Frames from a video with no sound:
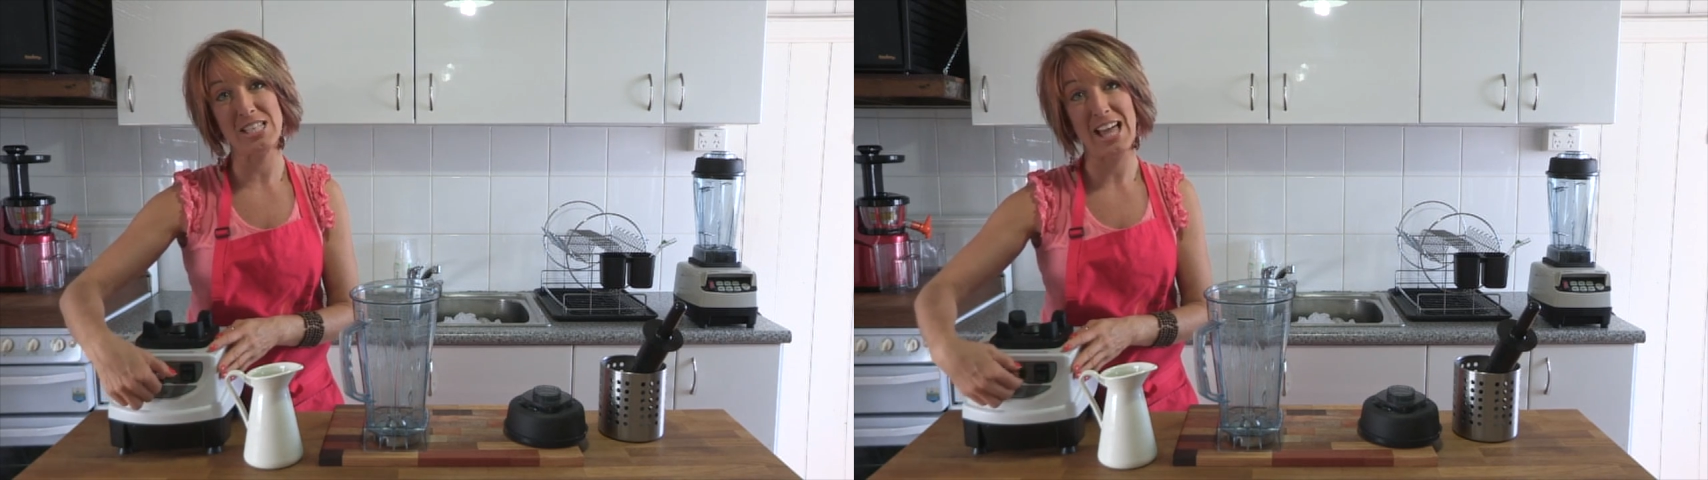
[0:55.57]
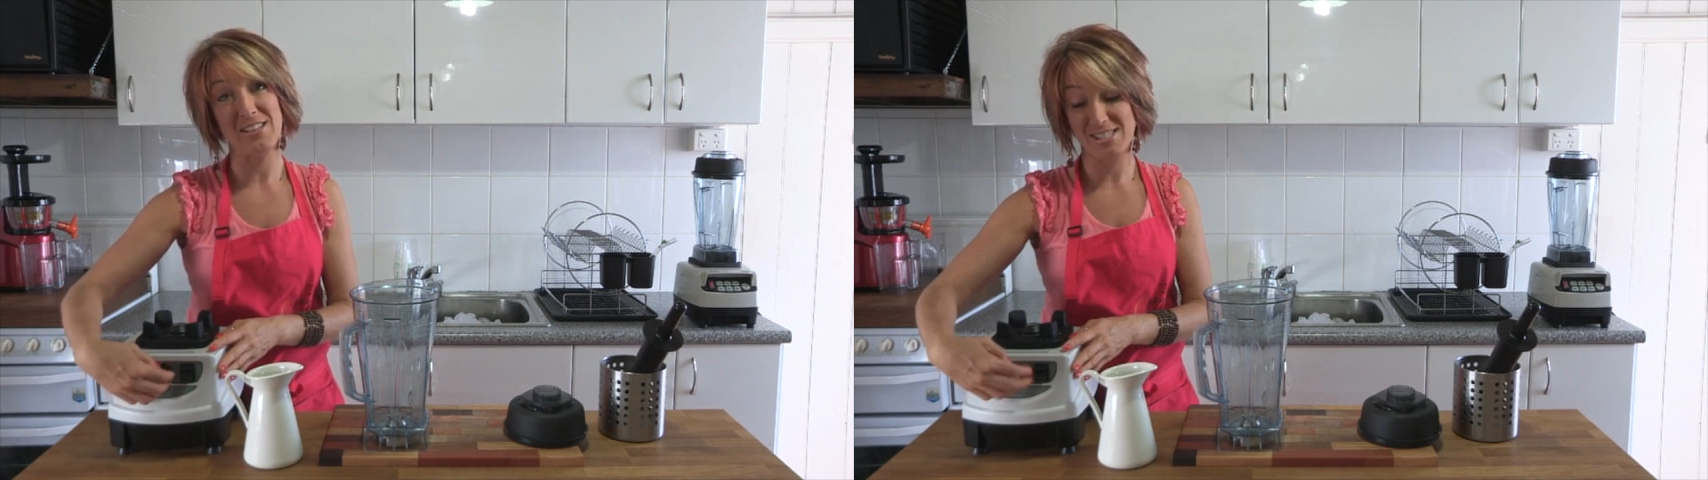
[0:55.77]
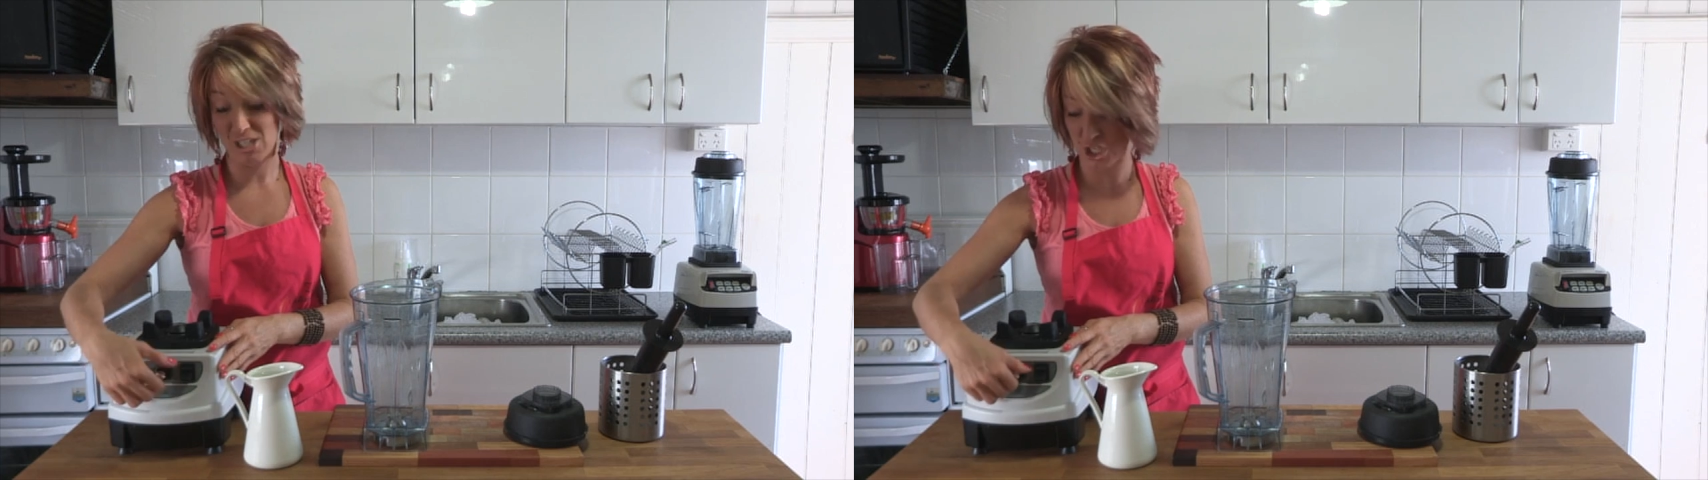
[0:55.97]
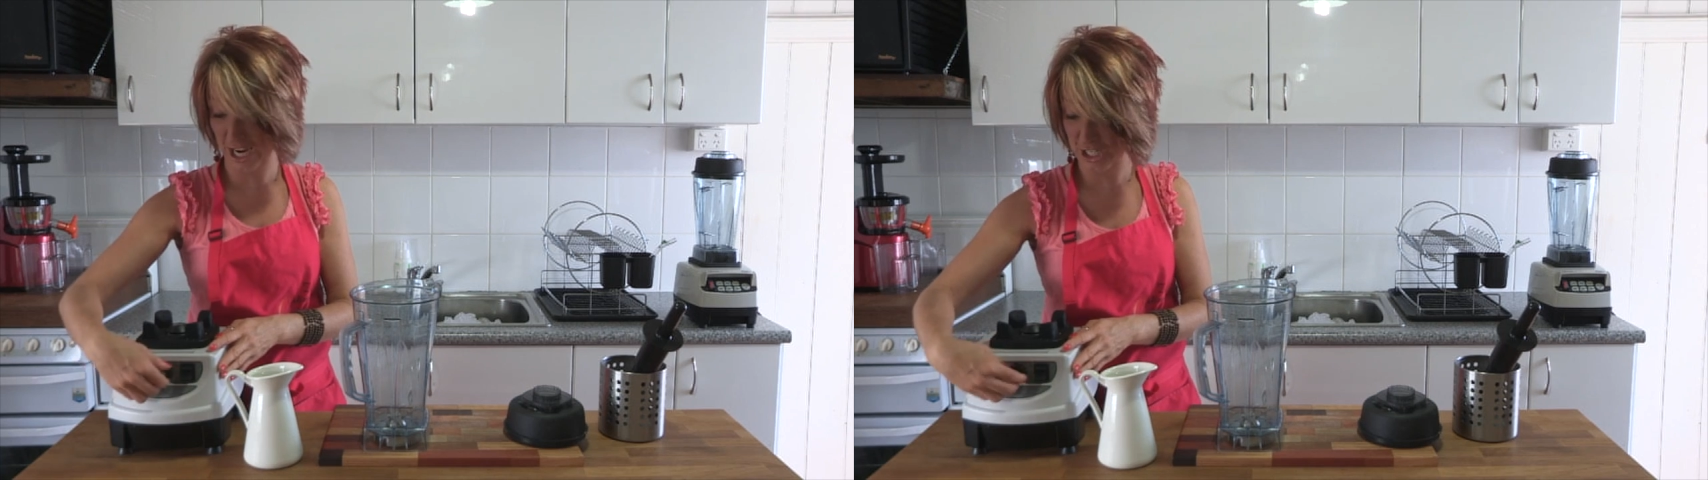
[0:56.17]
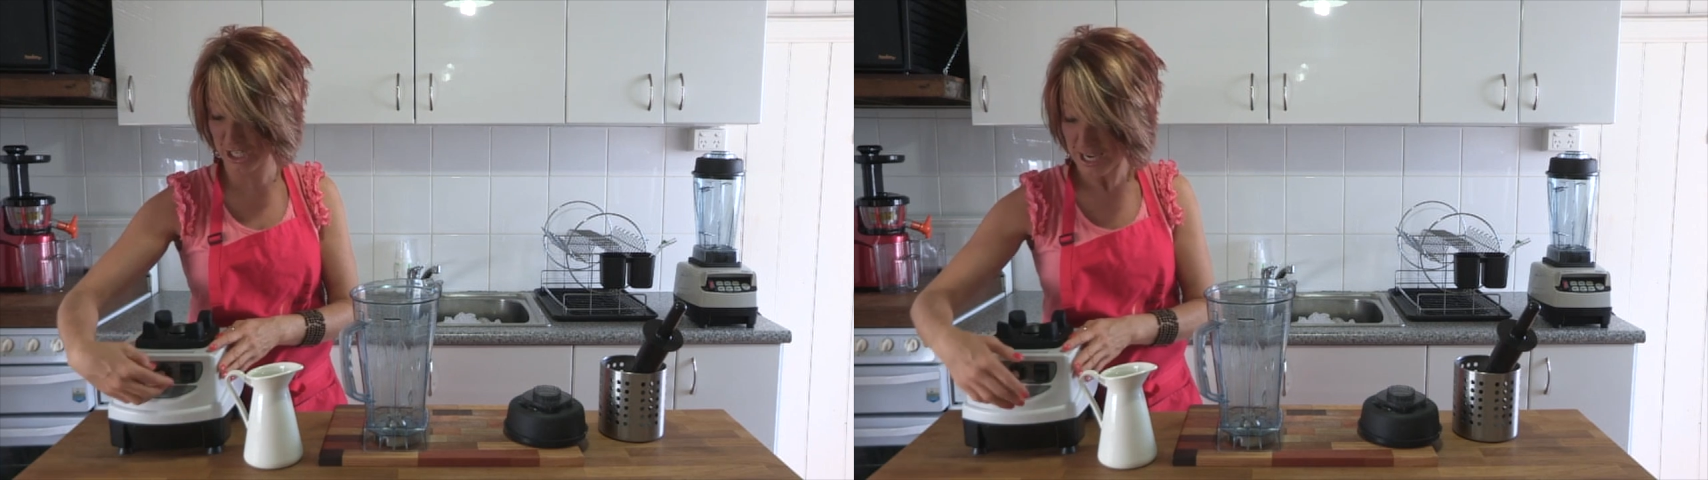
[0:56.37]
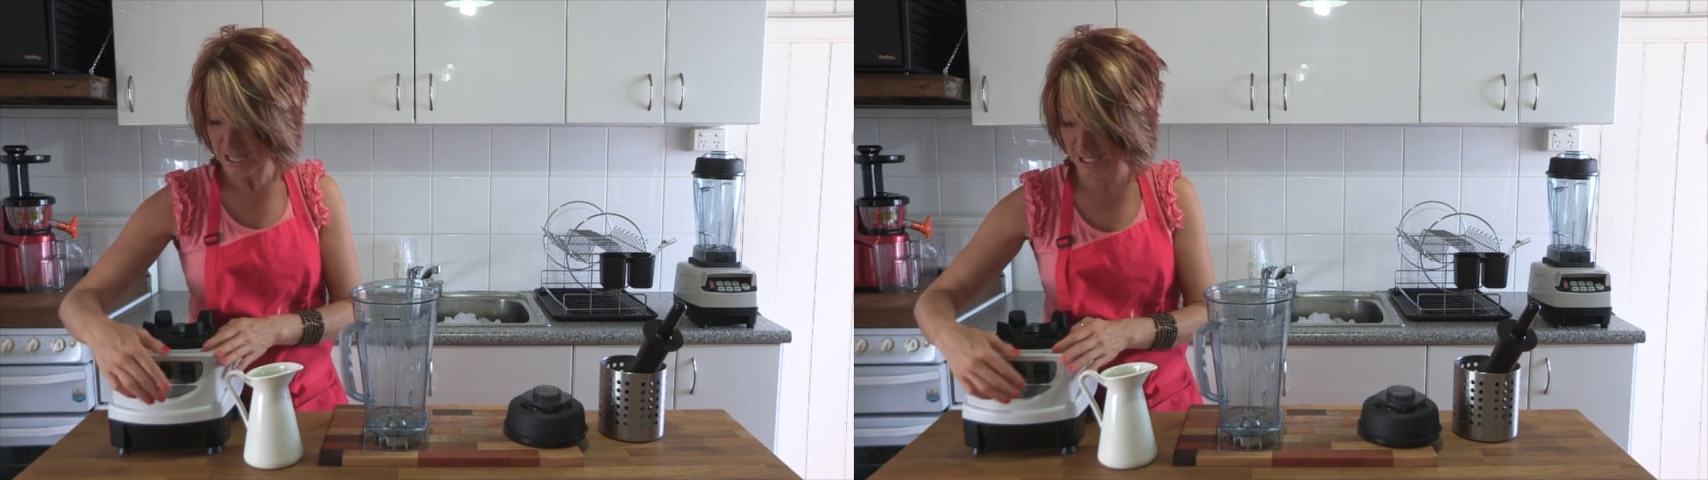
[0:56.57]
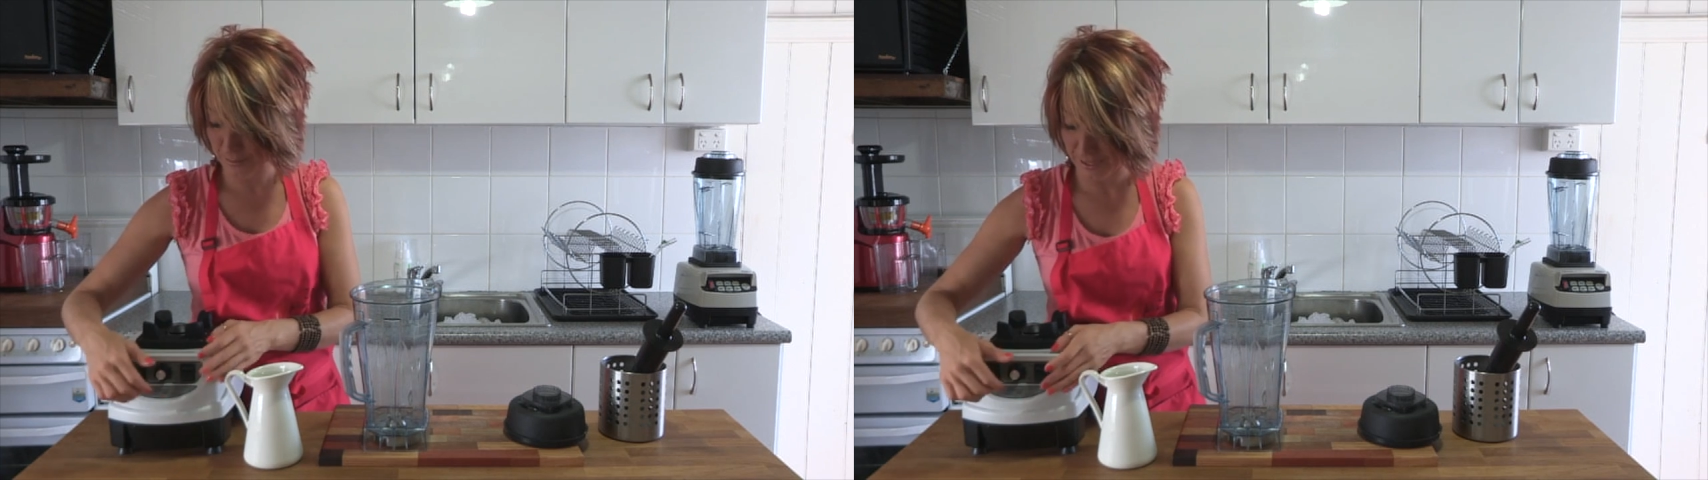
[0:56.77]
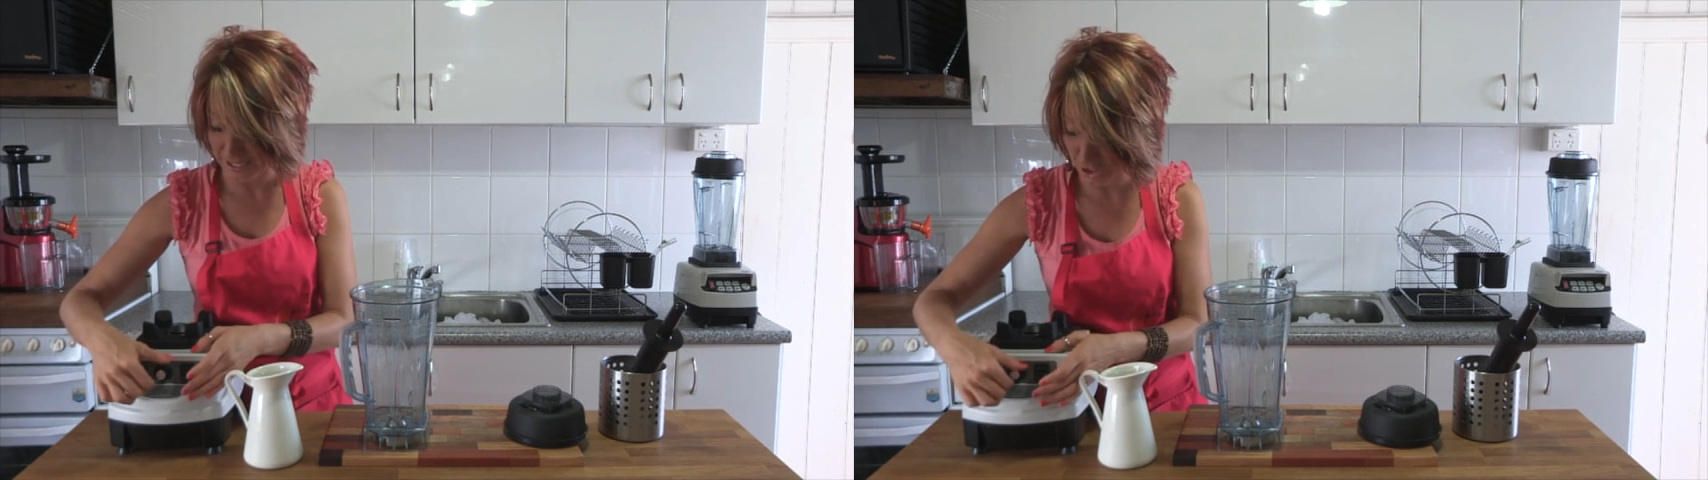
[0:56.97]
allows us to change the
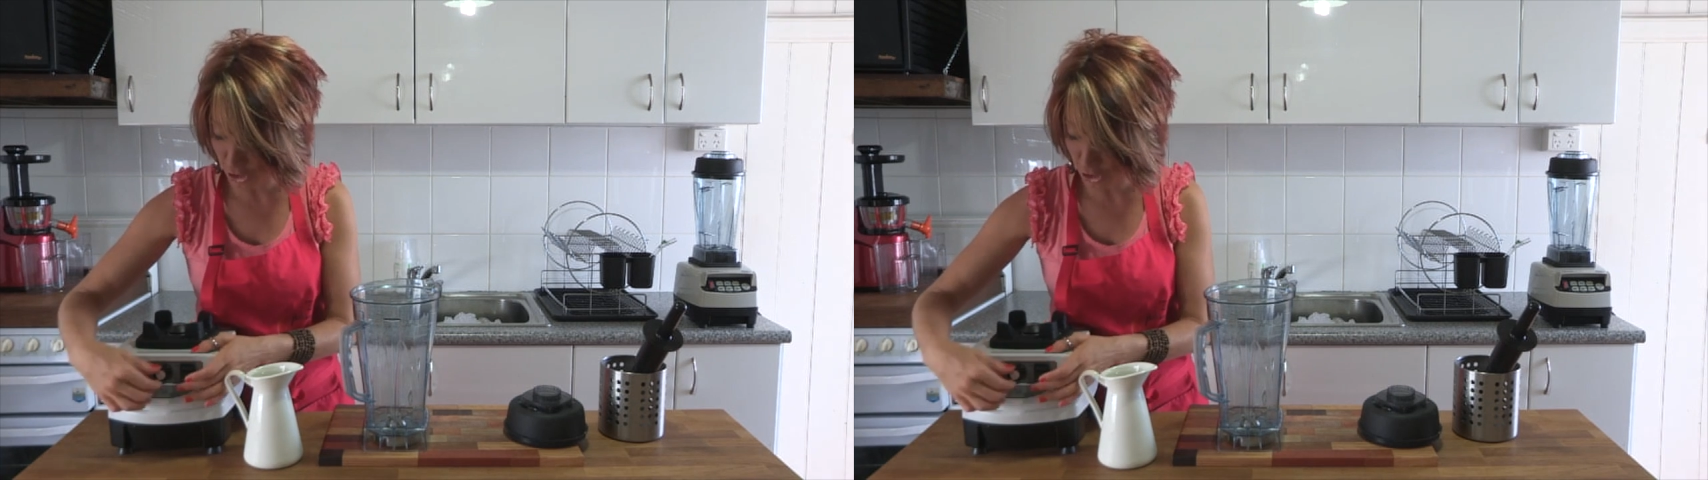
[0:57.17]
speed.